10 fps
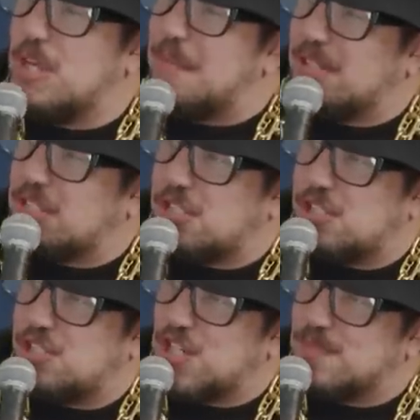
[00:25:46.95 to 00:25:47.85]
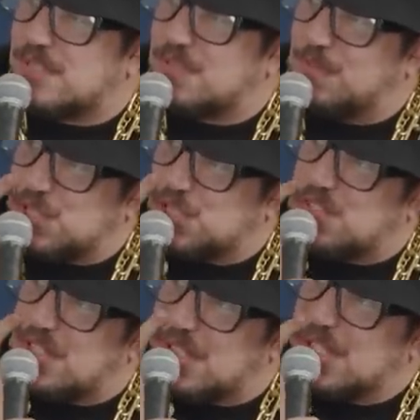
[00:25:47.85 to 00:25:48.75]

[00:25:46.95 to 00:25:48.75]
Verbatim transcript: What about the germs from the street?